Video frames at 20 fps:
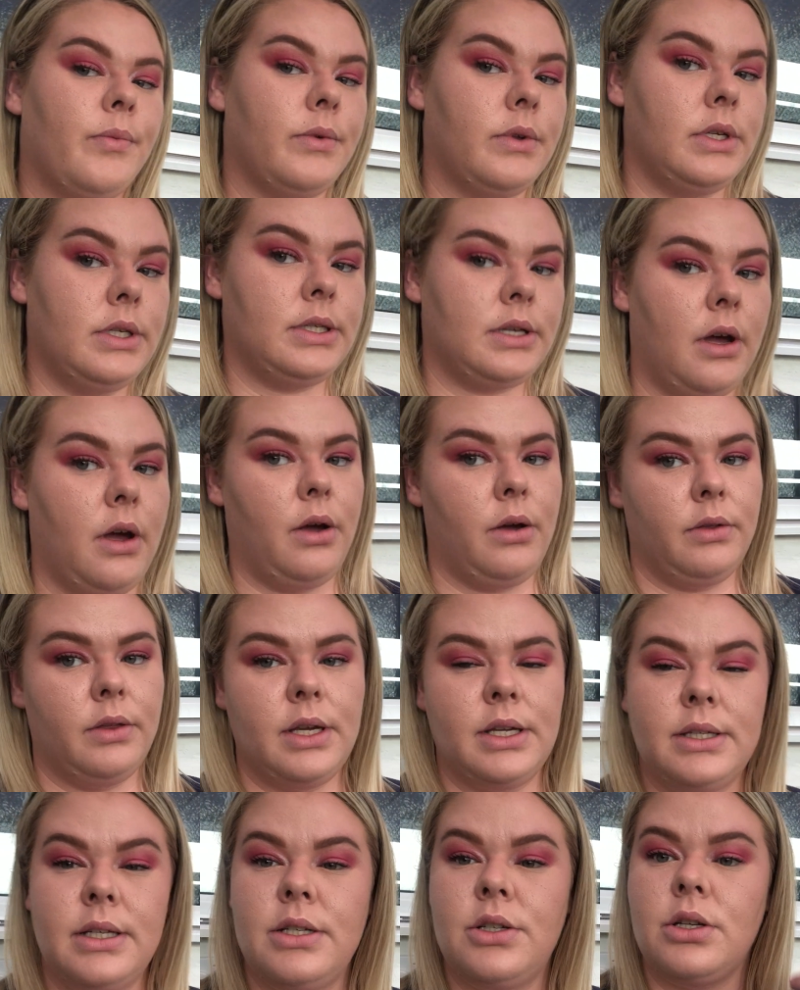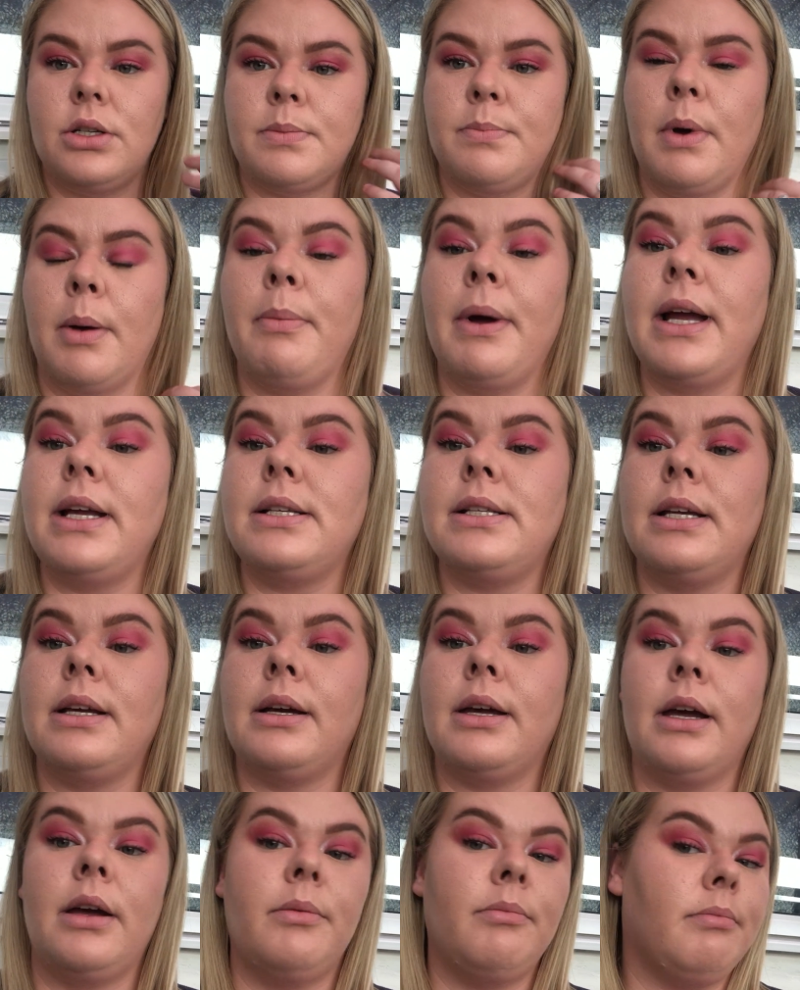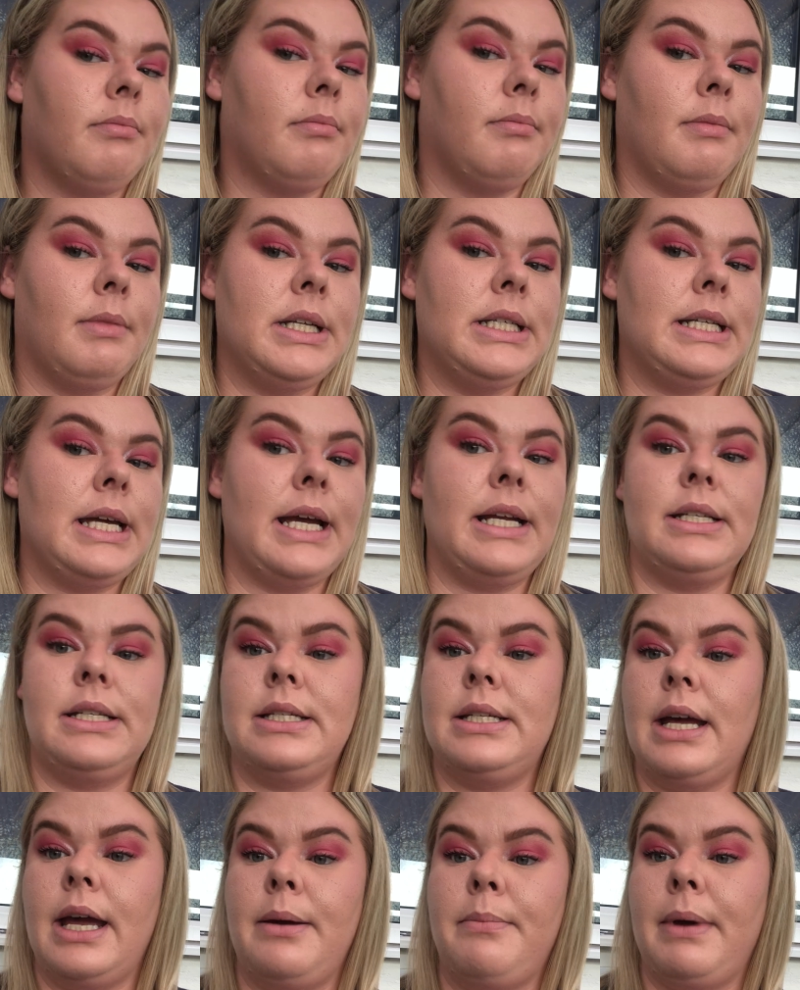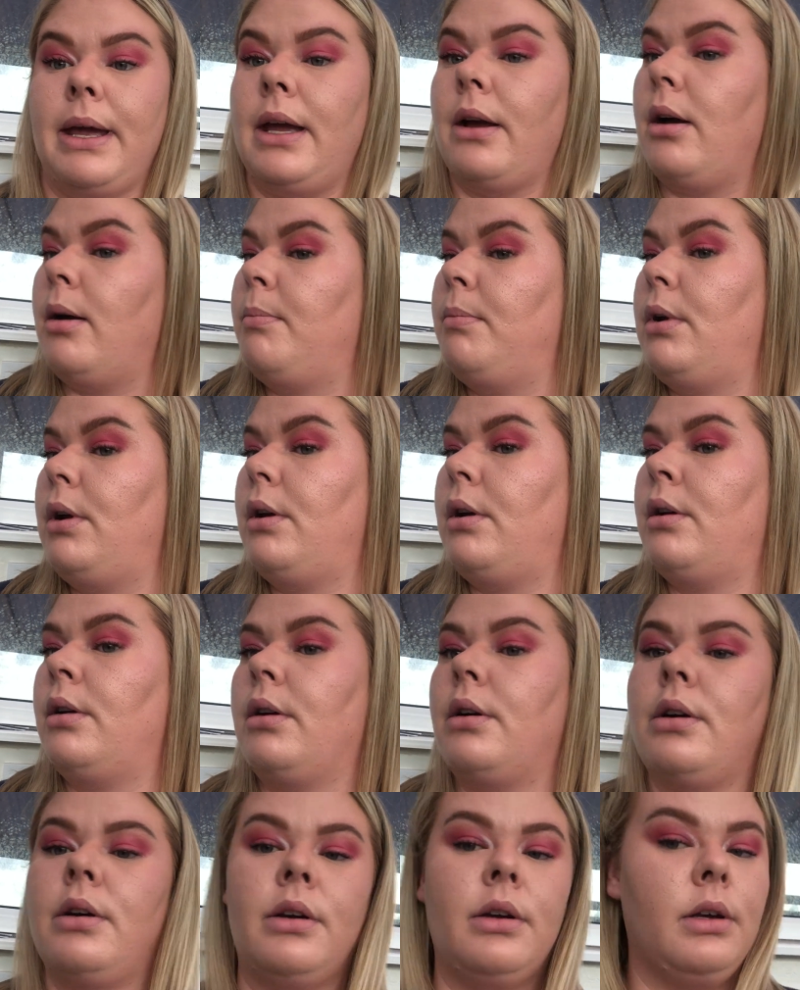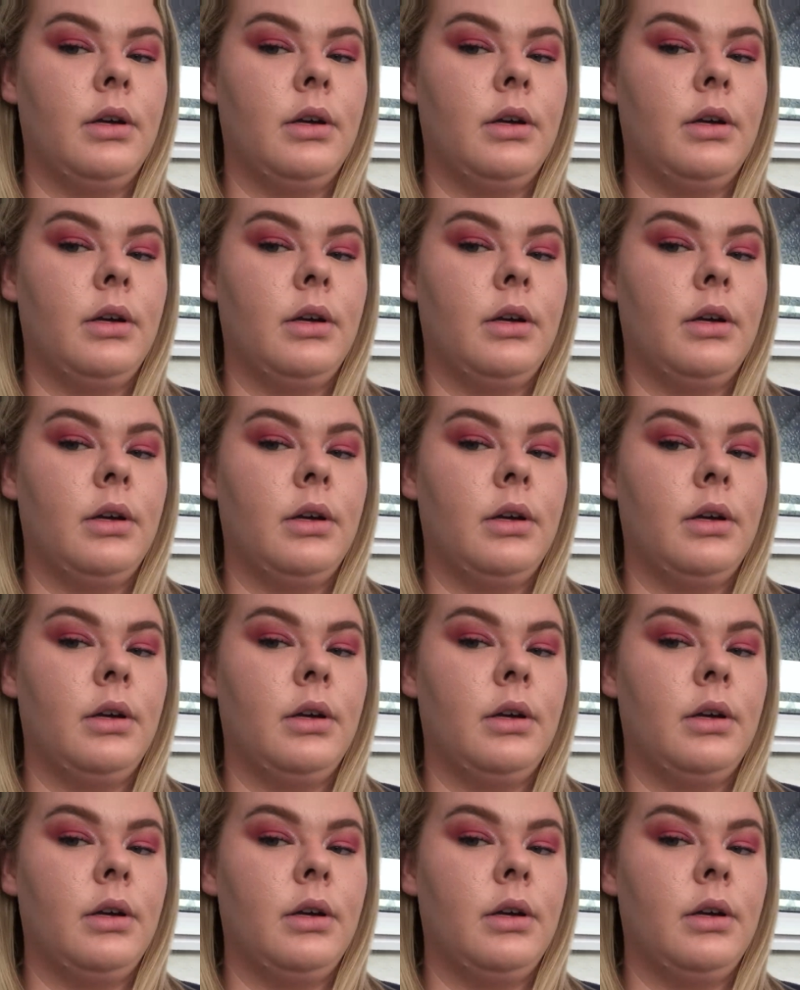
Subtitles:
So this is just my basic day-to-day makeup look.